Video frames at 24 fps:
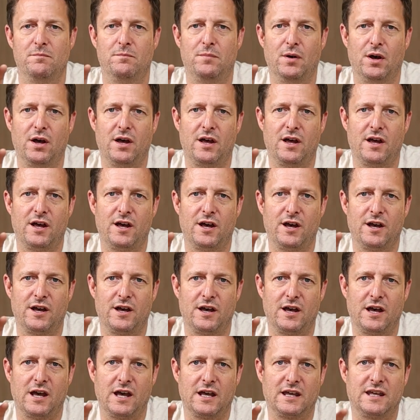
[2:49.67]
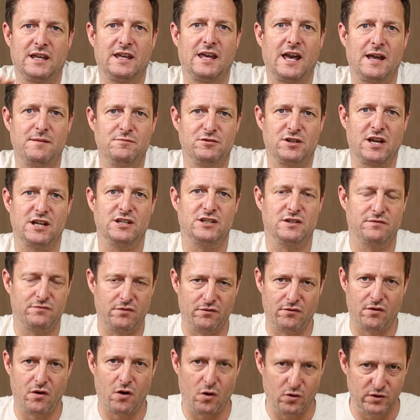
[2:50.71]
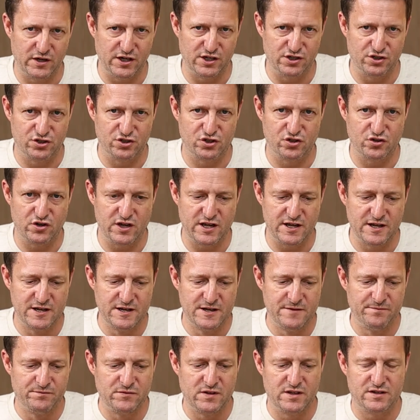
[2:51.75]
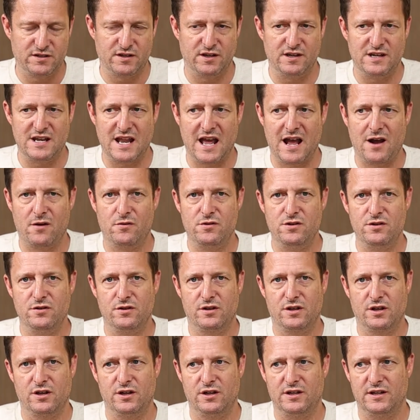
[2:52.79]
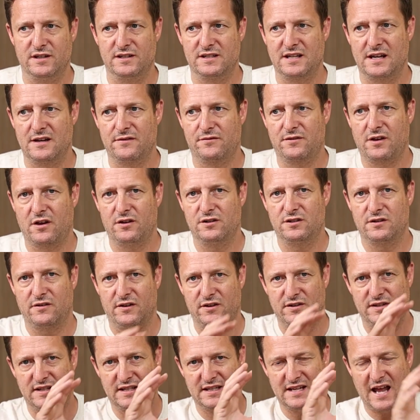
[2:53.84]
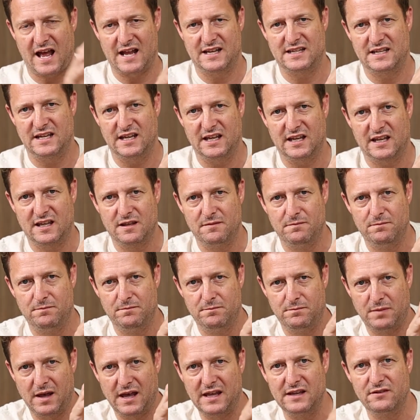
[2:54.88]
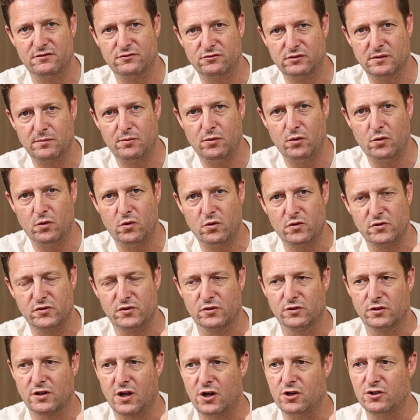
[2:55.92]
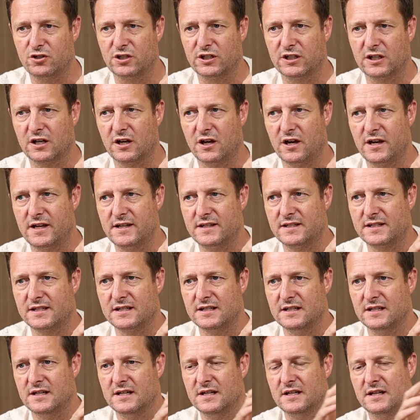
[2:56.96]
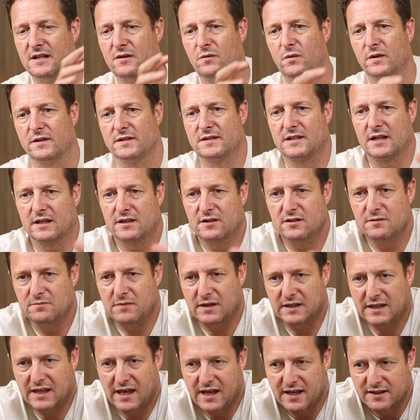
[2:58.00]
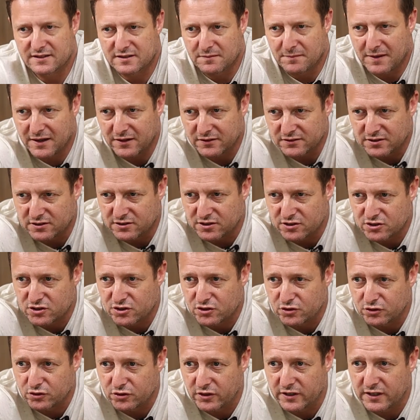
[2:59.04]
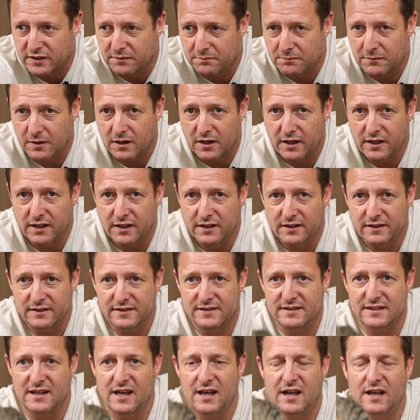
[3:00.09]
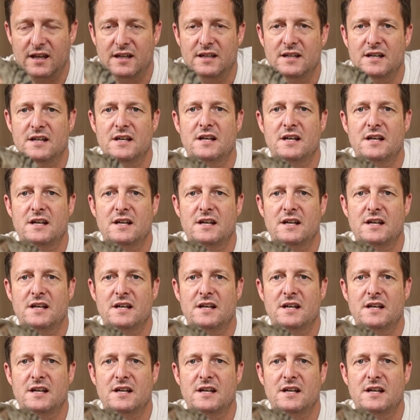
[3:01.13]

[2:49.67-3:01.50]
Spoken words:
but a game changer for the whole industry. So now you can, instead of going to a static behavioral reports or coaching guides. 1 second, my cat's about to destroy my set.